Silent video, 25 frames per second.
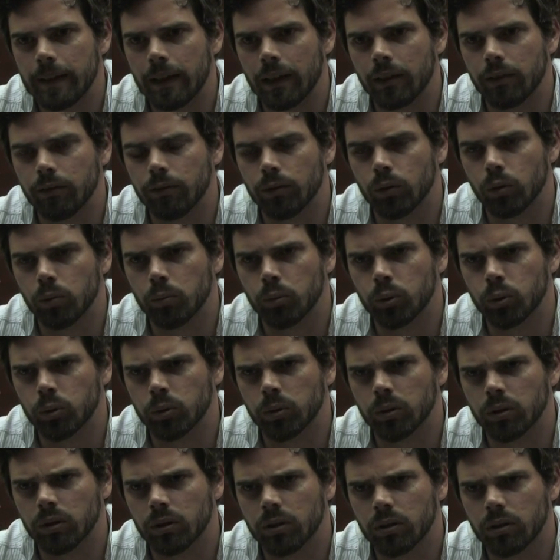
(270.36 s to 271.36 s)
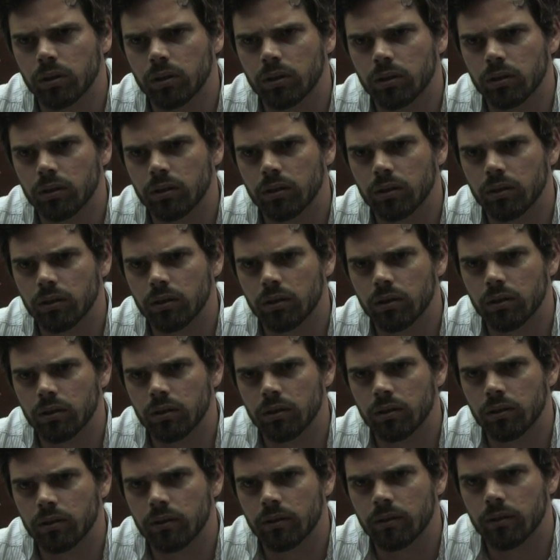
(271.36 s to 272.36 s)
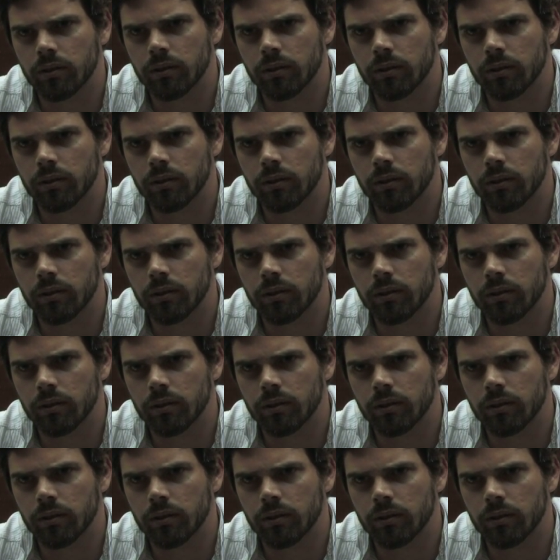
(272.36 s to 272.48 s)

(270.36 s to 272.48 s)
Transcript: and the full moon. The moon